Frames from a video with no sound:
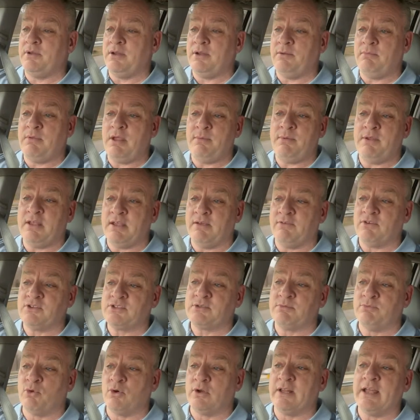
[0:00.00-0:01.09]
maybe give it some
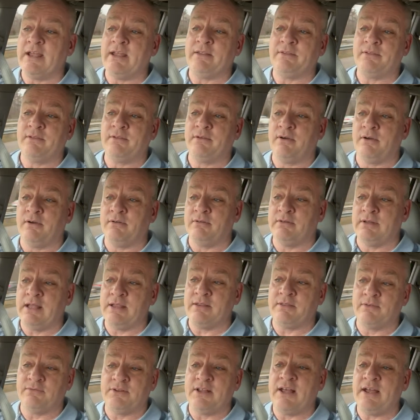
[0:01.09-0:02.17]
more length
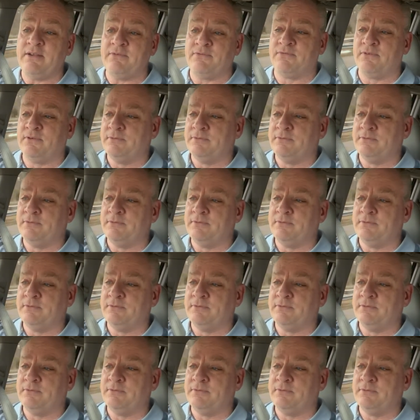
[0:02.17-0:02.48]
of life.